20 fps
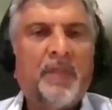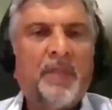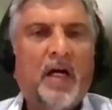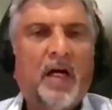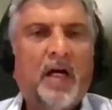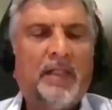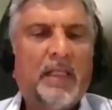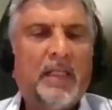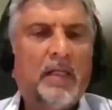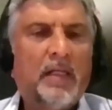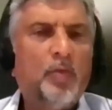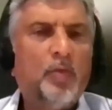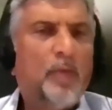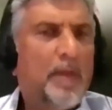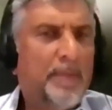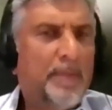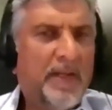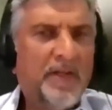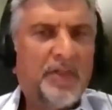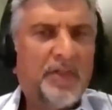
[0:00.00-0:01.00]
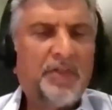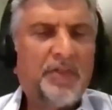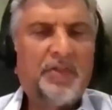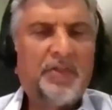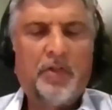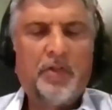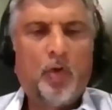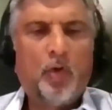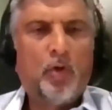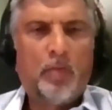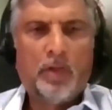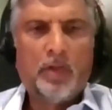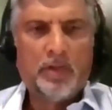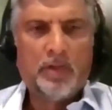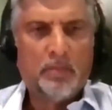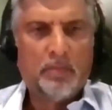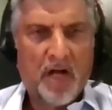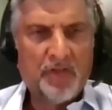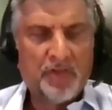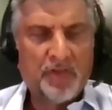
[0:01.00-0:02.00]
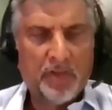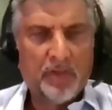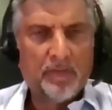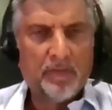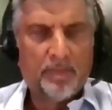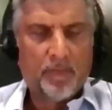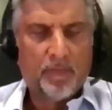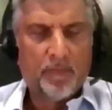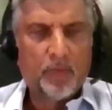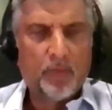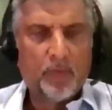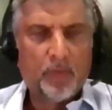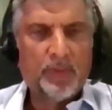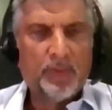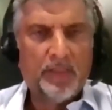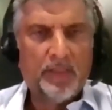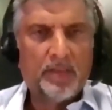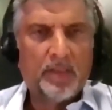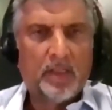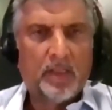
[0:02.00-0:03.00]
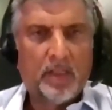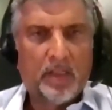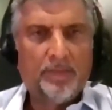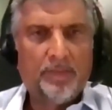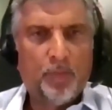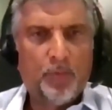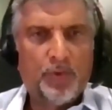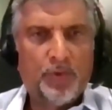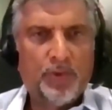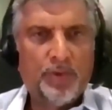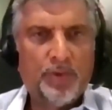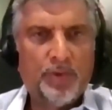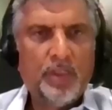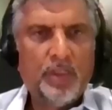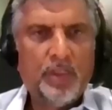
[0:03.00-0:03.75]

You might be interested to know about the margin for these futures.